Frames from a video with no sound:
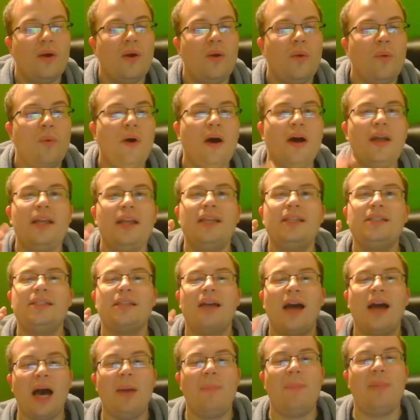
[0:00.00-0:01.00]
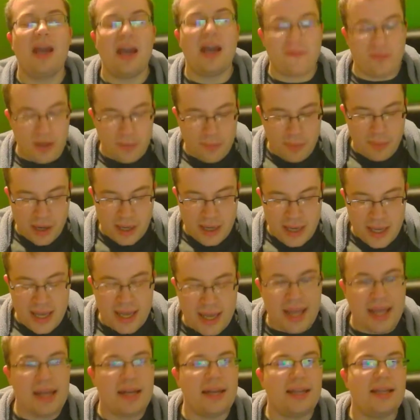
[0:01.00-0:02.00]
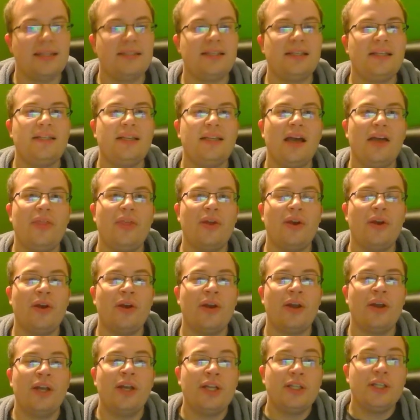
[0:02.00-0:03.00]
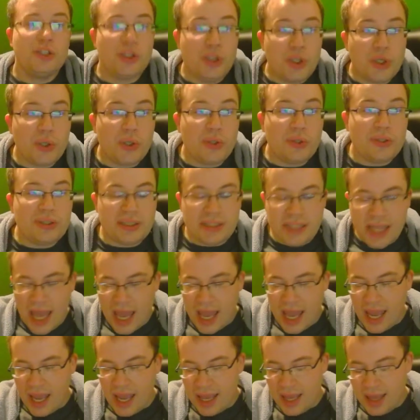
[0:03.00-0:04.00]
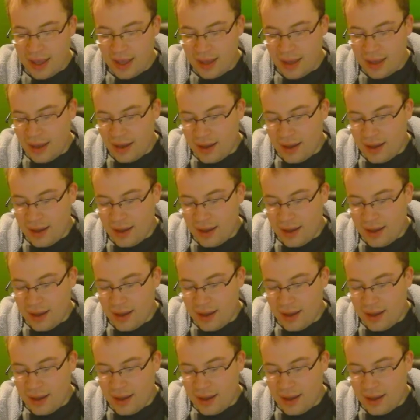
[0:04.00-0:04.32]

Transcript: What is up, everybody? It is another Tuesday.